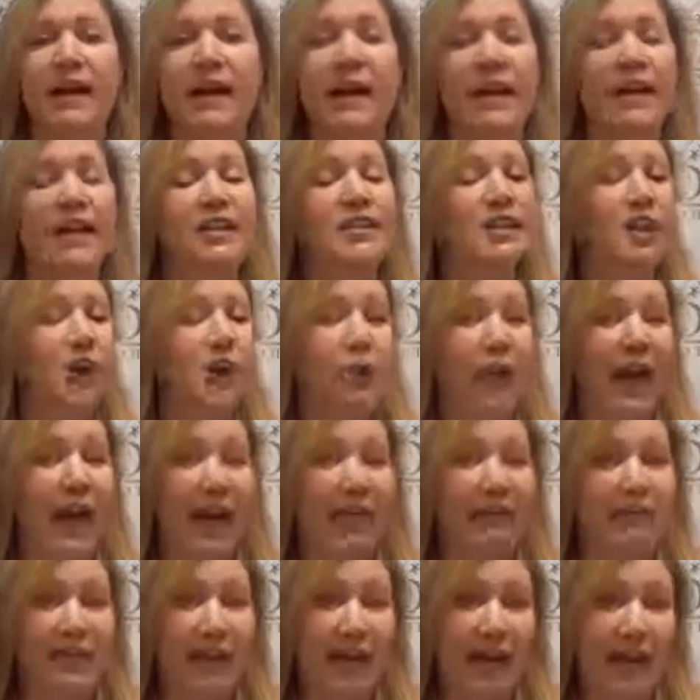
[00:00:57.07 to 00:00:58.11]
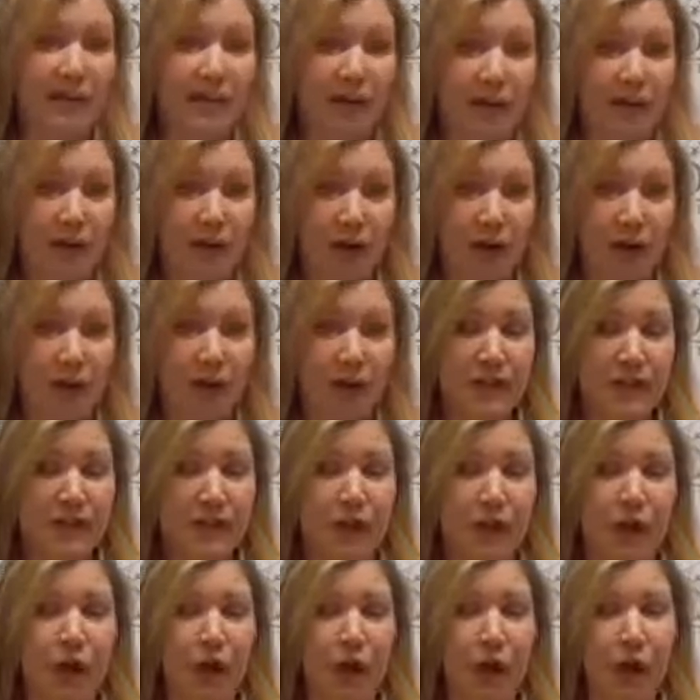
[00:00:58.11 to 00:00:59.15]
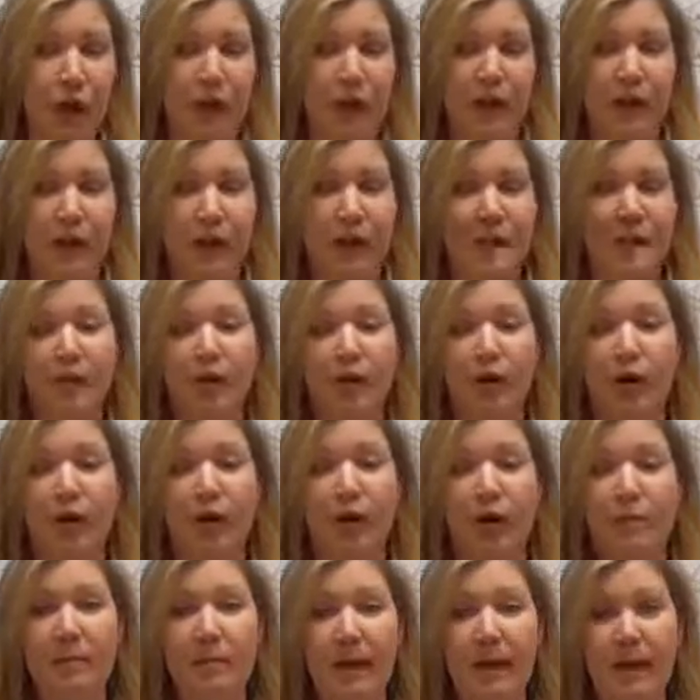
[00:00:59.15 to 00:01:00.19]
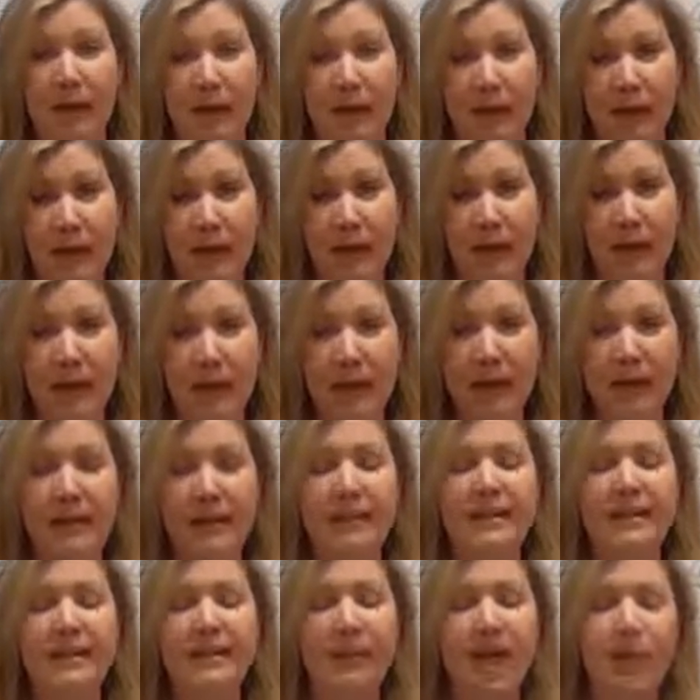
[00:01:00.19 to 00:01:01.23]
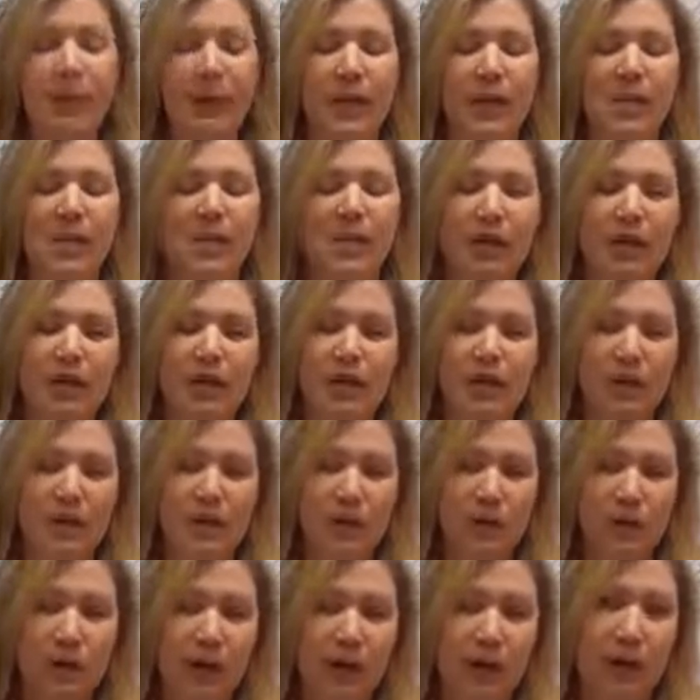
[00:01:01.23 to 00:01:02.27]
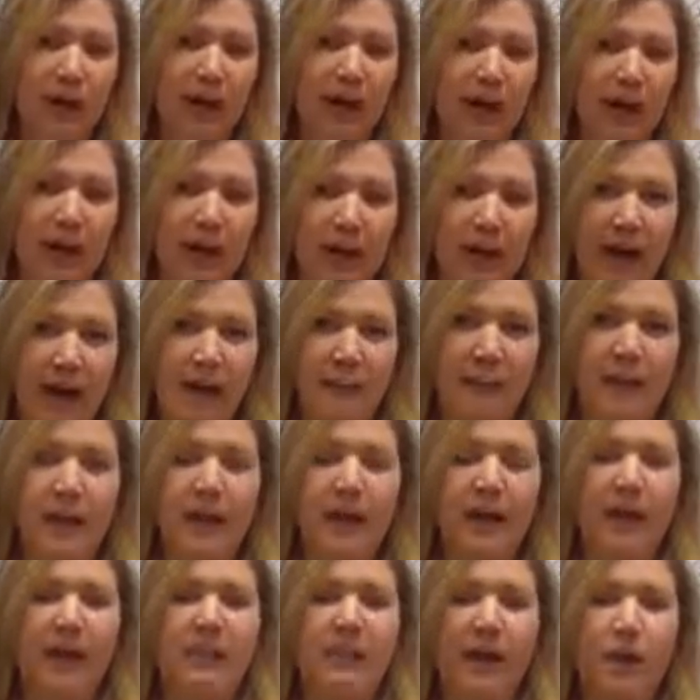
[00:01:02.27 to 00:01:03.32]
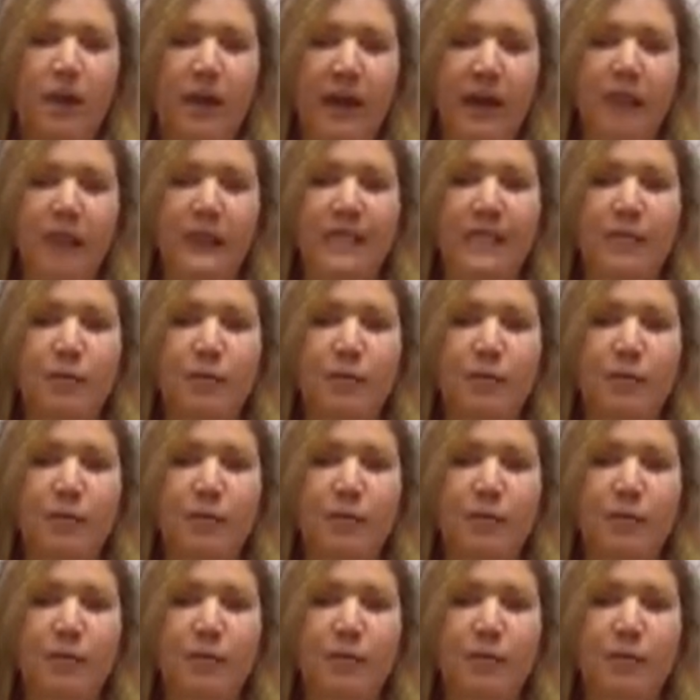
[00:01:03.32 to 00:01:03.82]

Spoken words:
and don't have to have referrals for our weight loss program either. Some insurances require that. So in this